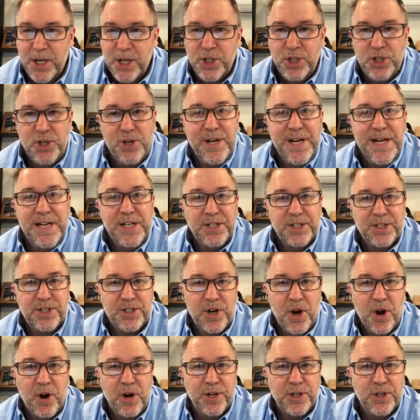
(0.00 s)
you need to
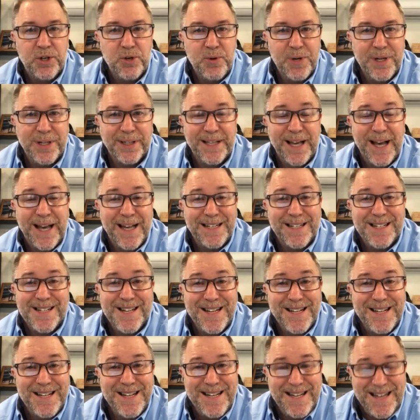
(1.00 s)
start doing that
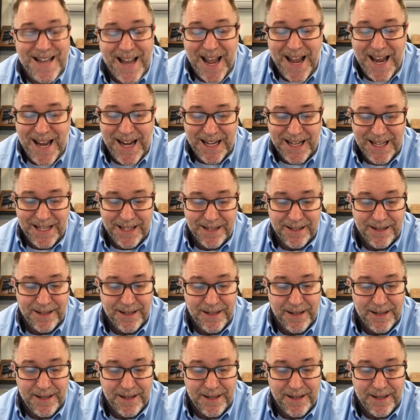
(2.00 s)
today.